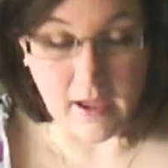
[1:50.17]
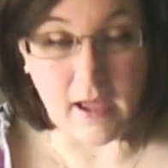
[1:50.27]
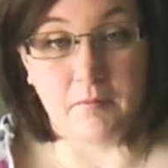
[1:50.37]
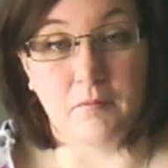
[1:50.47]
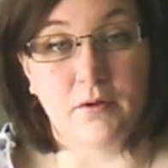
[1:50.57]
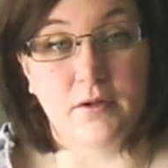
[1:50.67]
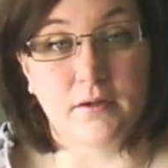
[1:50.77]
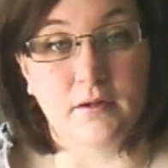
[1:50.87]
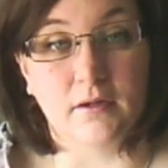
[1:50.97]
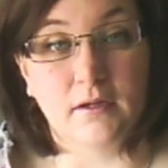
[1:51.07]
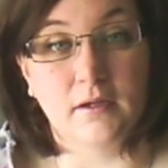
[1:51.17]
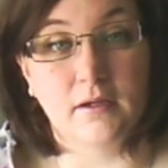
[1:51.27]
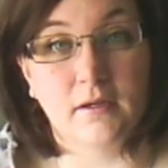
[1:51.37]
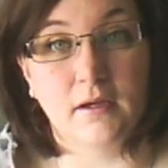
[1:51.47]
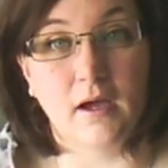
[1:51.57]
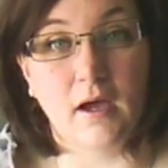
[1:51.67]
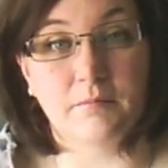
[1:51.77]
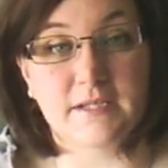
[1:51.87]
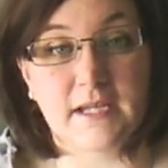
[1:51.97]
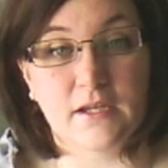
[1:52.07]
I will
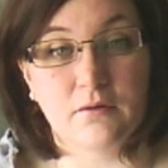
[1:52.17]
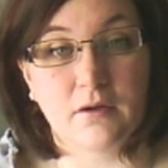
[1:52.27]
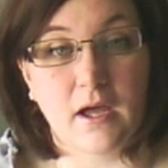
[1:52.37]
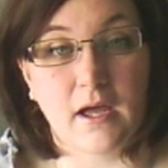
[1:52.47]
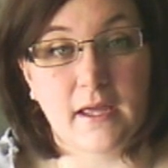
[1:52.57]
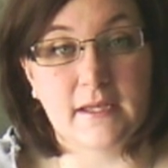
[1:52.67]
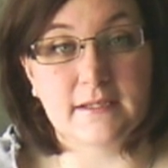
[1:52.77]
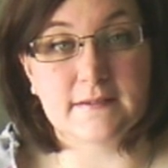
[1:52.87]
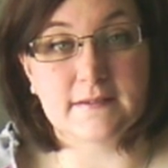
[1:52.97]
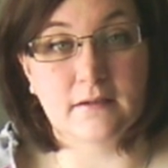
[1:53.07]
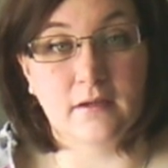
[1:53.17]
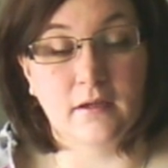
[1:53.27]
update you guys